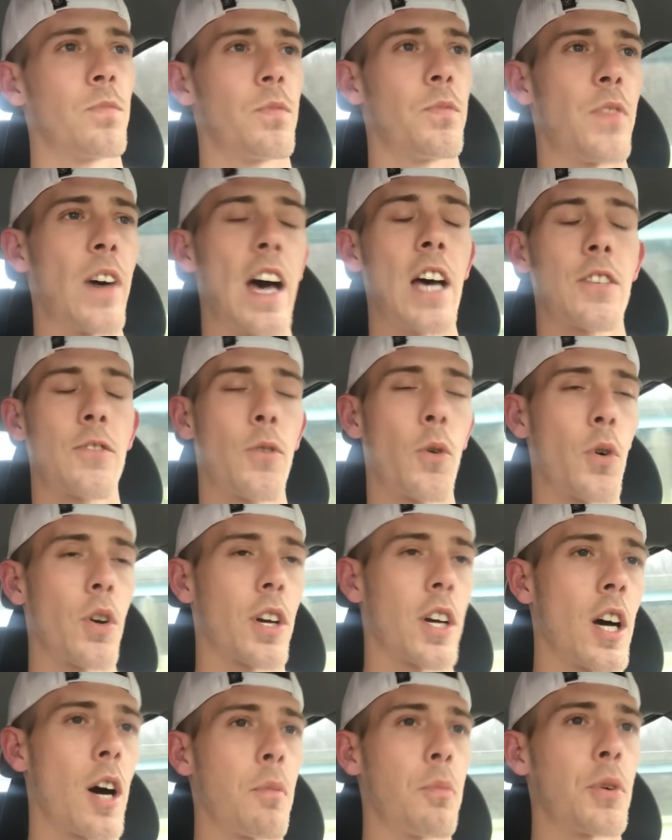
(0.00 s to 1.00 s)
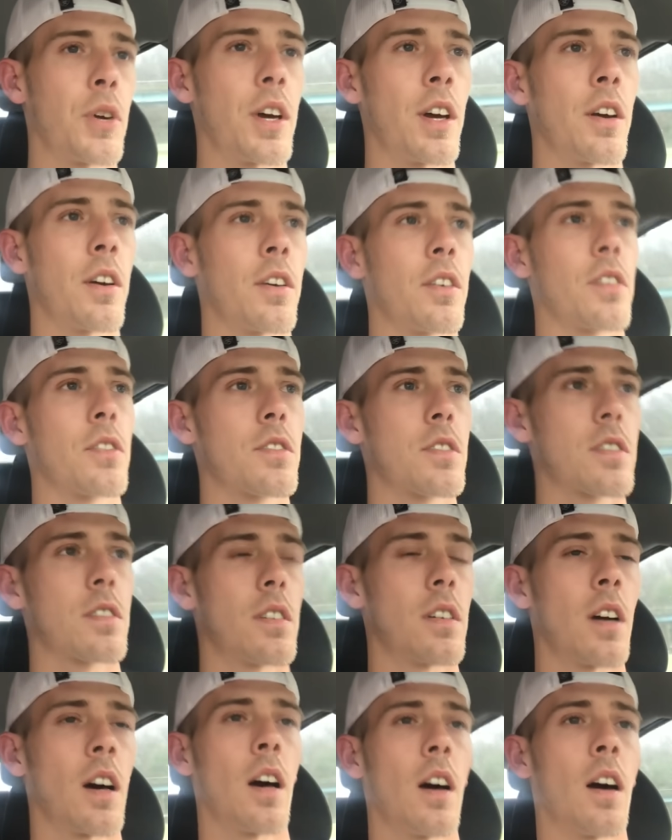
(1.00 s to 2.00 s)
Fast forward a couple years,
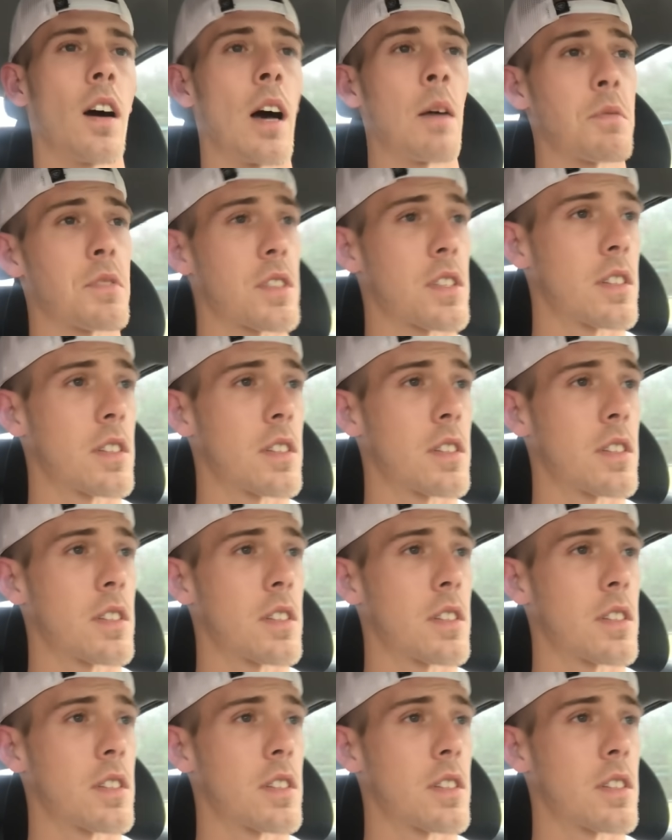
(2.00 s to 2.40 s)
I